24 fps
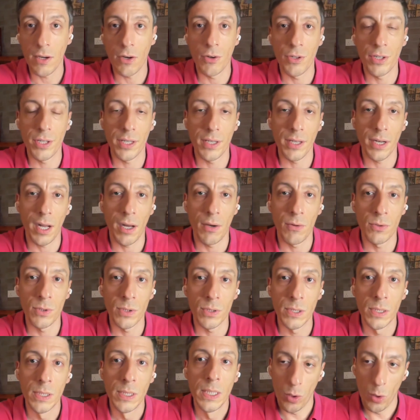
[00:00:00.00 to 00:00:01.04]
on the
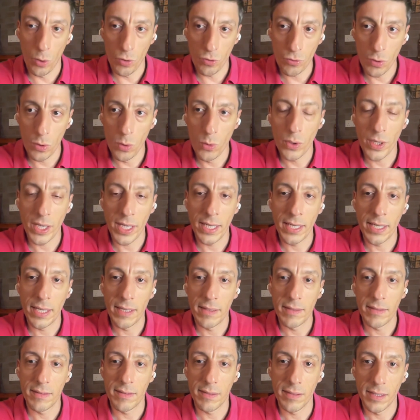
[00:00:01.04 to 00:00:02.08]
ground. We are also looking
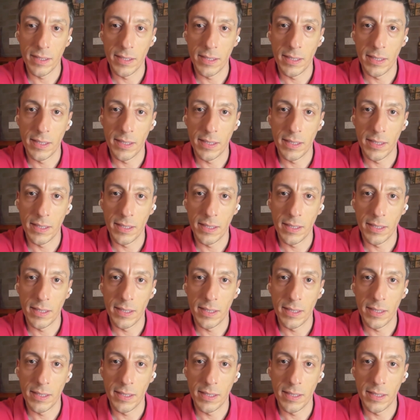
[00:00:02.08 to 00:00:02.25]
at